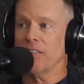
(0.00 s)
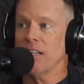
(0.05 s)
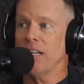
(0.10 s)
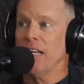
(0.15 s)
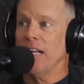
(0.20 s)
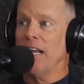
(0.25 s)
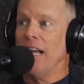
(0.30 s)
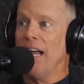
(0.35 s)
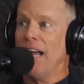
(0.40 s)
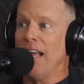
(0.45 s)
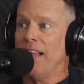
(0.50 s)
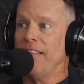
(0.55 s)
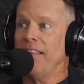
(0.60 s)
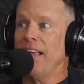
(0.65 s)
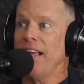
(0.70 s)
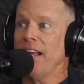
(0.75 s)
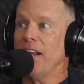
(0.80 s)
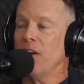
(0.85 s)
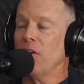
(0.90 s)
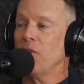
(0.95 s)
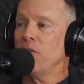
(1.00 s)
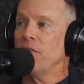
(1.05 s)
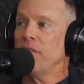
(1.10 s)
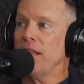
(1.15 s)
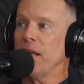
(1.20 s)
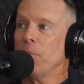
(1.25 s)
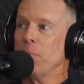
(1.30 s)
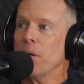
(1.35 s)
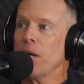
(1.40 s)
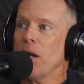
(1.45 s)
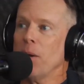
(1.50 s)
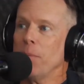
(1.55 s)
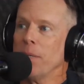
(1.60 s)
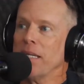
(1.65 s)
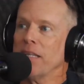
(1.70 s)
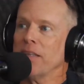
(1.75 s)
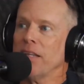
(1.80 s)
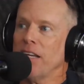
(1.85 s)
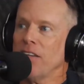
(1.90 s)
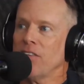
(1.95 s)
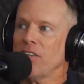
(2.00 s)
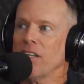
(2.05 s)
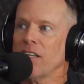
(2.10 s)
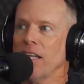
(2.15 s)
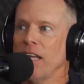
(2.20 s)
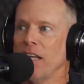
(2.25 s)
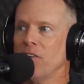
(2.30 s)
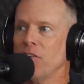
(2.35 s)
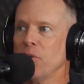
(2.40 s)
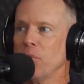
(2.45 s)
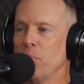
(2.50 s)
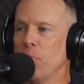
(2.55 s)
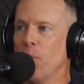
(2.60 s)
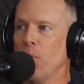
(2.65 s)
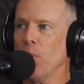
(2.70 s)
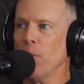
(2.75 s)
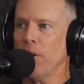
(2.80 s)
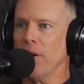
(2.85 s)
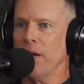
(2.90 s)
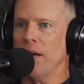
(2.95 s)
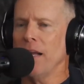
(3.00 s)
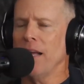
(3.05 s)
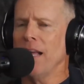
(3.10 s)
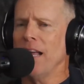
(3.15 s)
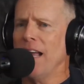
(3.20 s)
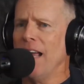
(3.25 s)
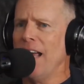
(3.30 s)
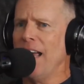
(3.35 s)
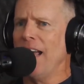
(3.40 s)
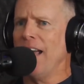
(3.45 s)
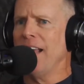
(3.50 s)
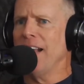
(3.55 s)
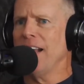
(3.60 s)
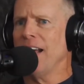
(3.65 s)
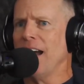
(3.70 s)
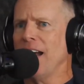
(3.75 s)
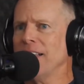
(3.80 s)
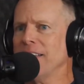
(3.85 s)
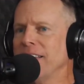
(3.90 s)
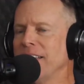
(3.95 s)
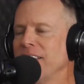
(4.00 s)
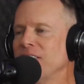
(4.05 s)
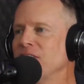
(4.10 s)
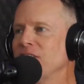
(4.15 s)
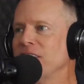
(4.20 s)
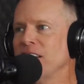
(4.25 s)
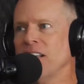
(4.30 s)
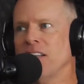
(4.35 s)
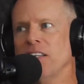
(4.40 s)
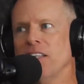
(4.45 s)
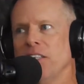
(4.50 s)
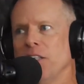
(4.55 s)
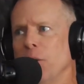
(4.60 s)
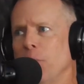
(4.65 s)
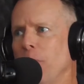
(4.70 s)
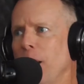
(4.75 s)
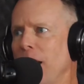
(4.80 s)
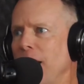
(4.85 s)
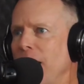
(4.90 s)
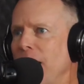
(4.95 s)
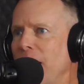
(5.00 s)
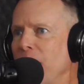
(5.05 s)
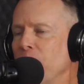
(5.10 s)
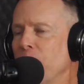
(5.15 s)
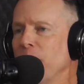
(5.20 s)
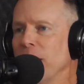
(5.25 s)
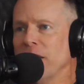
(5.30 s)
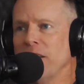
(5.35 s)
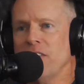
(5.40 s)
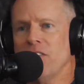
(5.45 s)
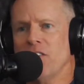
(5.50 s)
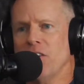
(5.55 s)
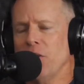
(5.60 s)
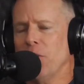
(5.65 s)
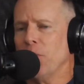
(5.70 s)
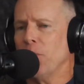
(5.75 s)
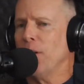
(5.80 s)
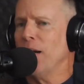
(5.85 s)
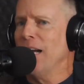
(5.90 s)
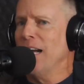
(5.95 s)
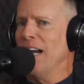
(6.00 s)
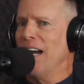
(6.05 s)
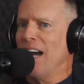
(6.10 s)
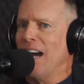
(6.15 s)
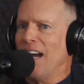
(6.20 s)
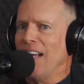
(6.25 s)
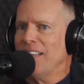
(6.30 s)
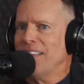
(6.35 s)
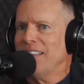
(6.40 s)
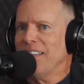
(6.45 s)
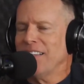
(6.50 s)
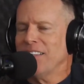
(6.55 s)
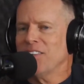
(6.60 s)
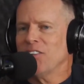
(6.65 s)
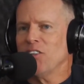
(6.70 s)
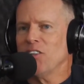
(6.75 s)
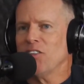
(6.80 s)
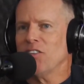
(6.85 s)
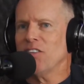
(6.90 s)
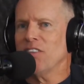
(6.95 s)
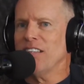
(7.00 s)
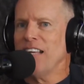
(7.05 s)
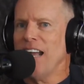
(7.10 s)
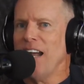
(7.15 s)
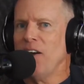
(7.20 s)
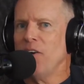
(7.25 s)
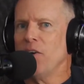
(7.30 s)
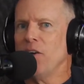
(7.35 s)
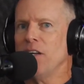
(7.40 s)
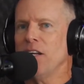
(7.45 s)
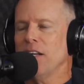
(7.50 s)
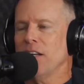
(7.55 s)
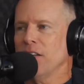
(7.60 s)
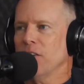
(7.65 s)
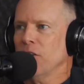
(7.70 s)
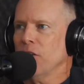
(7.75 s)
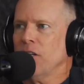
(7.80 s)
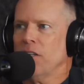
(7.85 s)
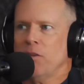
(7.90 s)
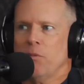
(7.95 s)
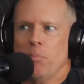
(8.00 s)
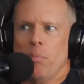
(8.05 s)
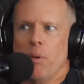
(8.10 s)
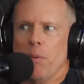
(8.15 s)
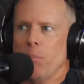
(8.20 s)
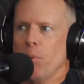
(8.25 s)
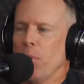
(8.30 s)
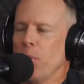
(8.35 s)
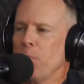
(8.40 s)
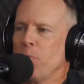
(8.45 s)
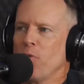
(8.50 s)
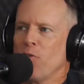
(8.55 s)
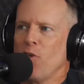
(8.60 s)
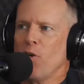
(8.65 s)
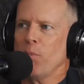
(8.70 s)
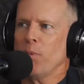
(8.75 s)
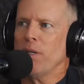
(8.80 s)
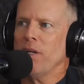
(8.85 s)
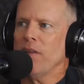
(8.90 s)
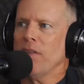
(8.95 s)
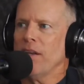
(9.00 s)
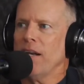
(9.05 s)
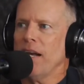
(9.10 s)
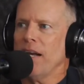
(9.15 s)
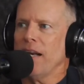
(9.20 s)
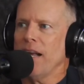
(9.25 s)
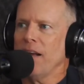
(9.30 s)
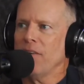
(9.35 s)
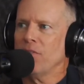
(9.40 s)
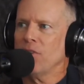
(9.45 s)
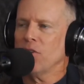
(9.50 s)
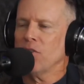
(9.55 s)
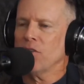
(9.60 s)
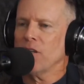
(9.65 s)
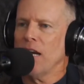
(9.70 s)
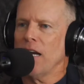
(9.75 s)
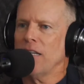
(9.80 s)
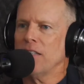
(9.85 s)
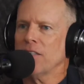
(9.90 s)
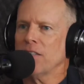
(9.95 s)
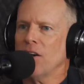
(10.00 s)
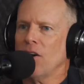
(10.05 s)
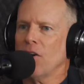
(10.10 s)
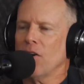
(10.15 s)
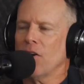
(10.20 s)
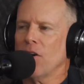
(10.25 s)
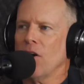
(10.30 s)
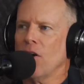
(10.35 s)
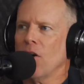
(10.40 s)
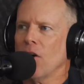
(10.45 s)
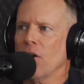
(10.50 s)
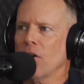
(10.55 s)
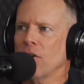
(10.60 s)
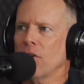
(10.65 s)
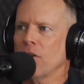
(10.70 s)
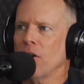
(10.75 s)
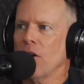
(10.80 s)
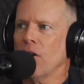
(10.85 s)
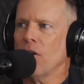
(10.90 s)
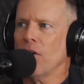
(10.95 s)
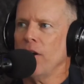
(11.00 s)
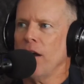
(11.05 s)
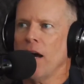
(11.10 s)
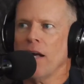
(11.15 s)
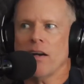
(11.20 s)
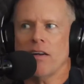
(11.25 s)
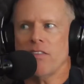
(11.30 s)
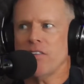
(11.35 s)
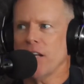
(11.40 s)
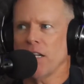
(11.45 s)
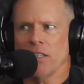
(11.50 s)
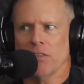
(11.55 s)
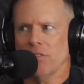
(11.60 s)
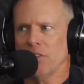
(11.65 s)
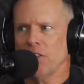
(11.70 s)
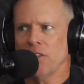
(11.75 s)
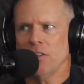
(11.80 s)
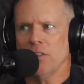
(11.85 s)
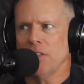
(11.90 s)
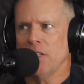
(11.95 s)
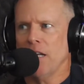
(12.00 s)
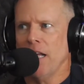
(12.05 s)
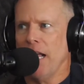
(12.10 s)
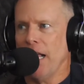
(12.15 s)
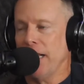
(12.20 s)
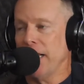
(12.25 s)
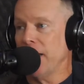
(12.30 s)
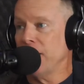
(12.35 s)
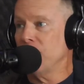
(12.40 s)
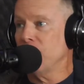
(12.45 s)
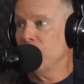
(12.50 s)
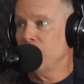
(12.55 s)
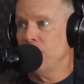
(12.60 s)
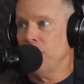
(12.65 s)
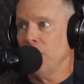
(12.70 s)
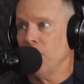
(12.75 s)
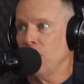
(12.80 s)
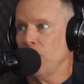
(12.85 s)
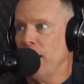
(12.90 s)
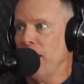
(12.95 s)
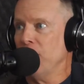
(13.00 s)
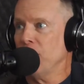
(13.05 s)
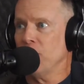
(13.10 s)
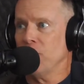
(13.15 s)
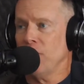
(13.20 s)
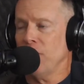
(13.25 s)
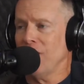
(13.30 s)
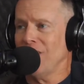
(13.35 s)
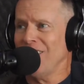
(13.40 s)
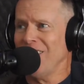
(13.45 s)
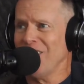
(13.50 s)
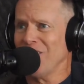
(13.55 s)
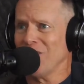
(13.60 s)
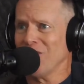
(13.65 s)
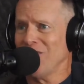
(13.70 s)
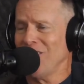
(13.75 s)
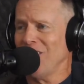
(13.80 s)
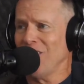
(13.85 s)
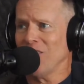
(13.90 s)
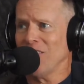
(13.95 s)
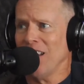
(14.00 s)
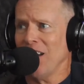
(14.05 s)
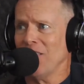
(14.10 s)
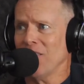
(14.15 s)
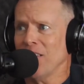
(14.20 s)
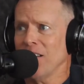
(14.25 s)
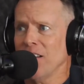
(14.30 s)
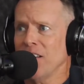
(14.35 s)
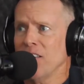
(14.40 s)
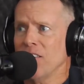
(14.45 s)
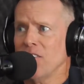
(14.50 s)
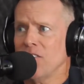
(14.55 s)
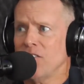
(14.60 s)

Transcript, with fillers: this. It's true. And they are they're becoming less and less important. And I think it's killing them. I, I really do. Mm -hmm. I think this town look at the people we performed the other night. Half those guys are are are not on television and they, you know, Andrew Santino sells out